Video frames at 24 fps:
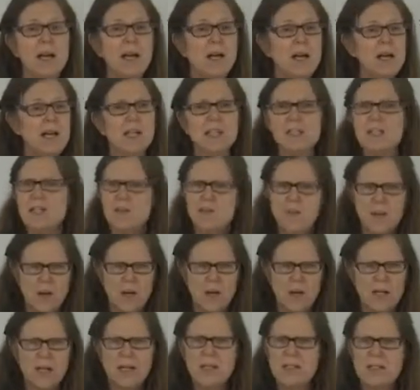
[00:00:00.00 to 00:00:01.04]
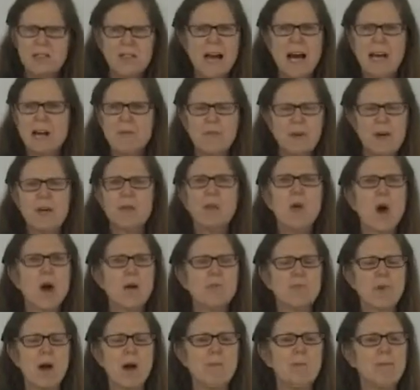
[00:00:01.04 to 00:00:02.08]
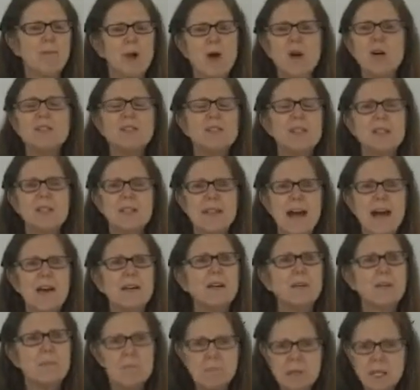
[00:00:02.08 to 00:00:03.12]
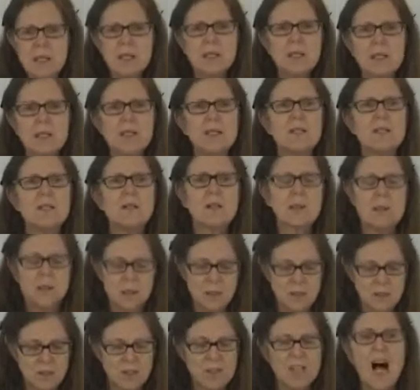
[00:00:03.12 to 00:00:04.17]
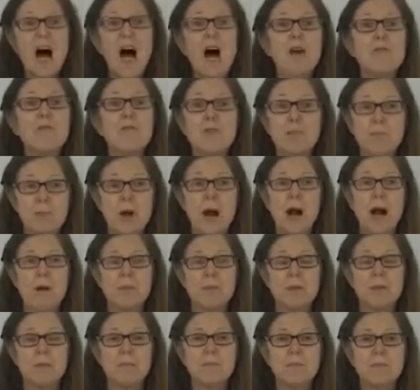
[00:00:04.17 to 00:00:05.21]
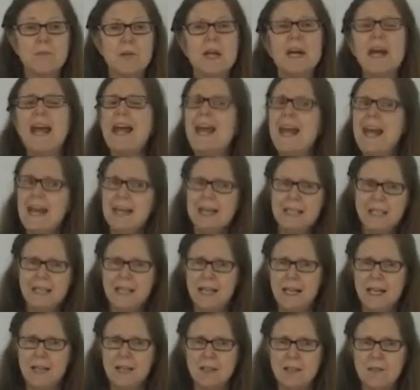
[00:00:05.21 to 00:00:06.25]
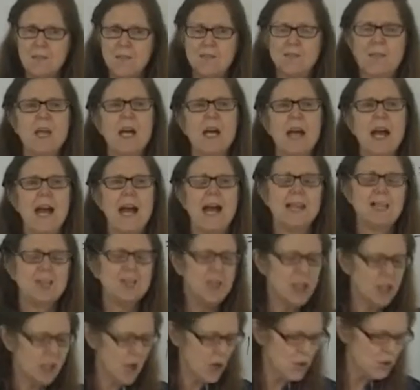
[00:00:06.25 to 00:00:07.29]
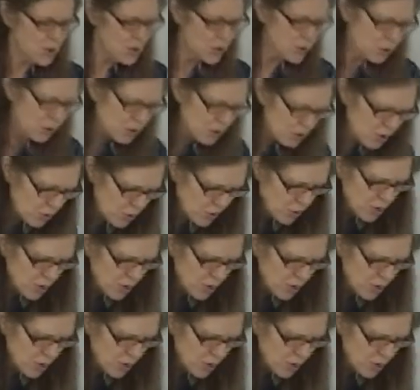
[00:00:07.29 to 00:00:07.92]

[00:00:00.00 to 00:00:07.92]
It's not a very long problem. They all sit down and immediately solve the problem, hand it in. And she goes through the